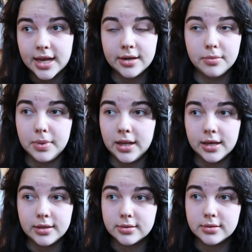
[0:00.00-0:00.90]
at a
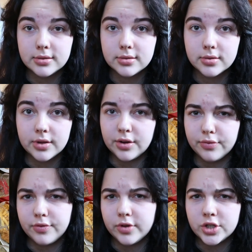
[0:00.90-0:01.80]
place, a
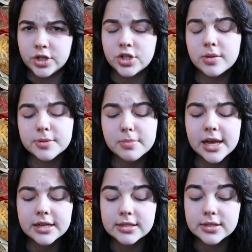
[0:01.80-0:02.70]
fish and chips
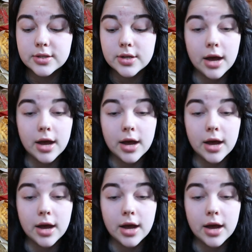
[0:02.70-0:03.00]
place.